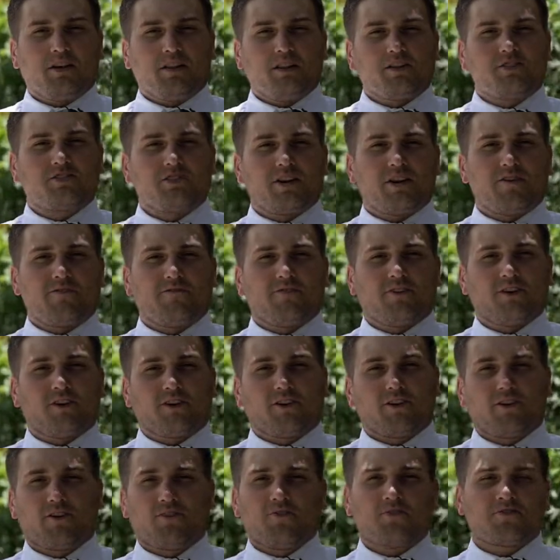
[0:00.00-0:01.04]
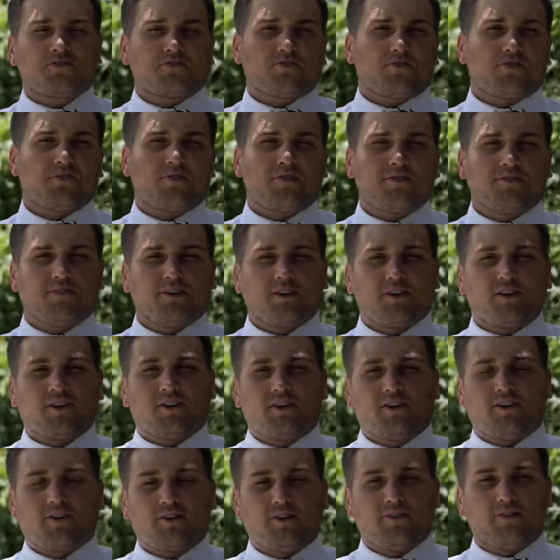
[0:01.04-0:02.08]
Joe for a girl, Sawyer for a
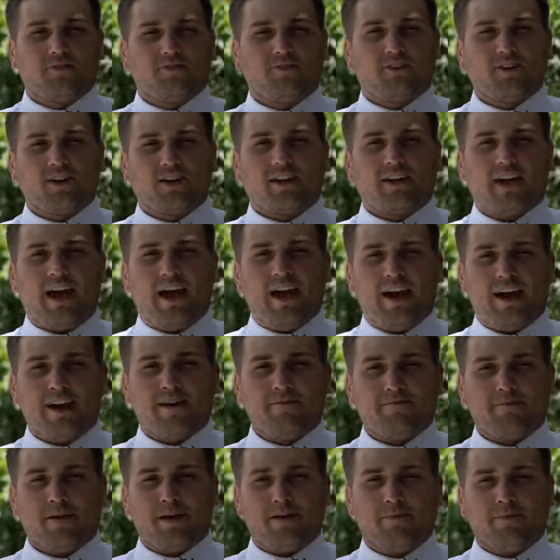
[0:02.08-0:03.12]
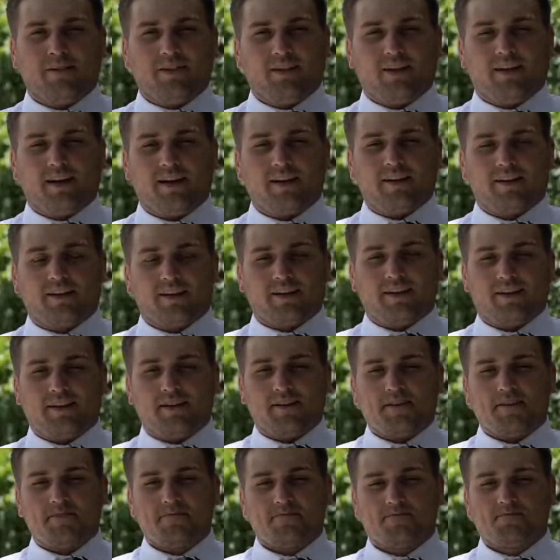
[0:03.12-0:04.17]
girl. For a guy, maybe like,
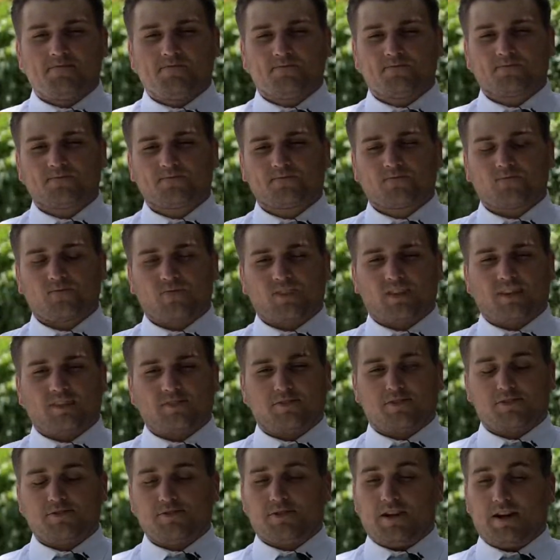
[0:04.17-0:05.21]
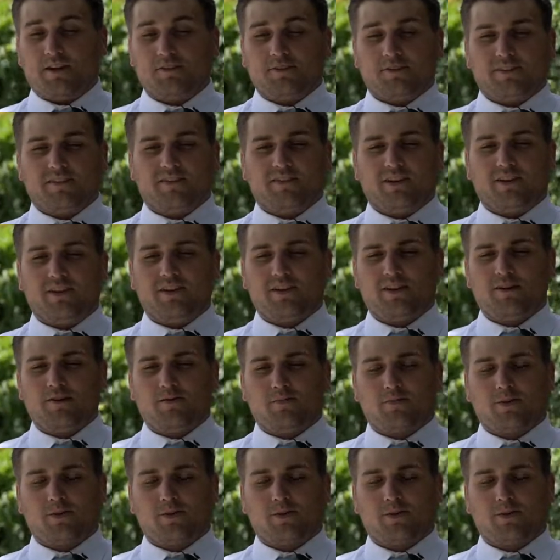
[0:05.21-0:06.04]
I don't even know.